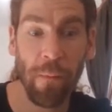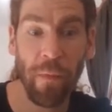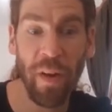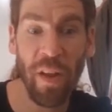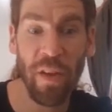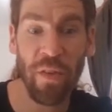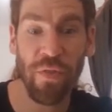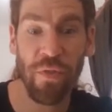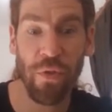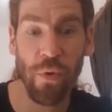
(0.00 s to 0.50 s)

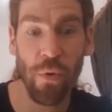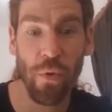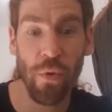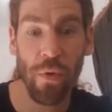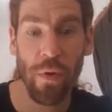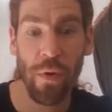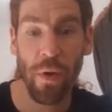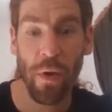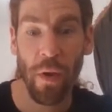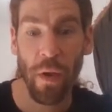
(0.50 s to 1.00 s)
There's
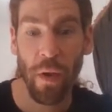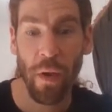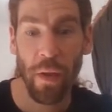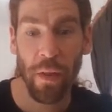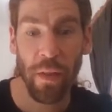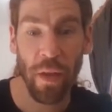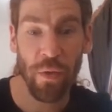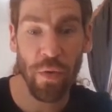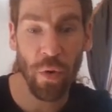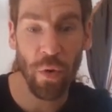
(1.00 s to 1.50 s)
two.
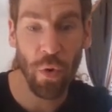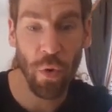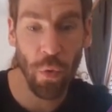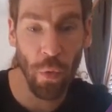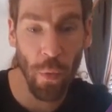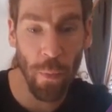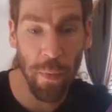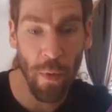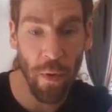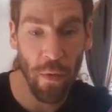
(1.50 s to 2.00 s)
There's a
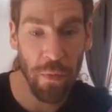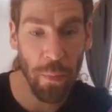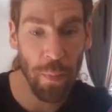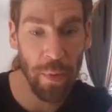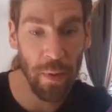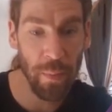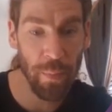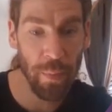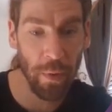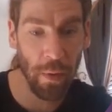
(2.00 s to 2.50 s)
group of
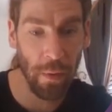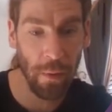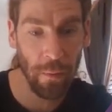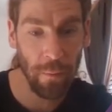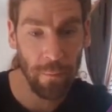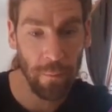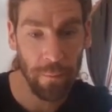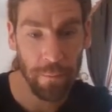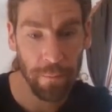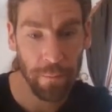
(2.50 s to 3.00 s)

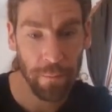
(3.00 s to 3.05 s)
people.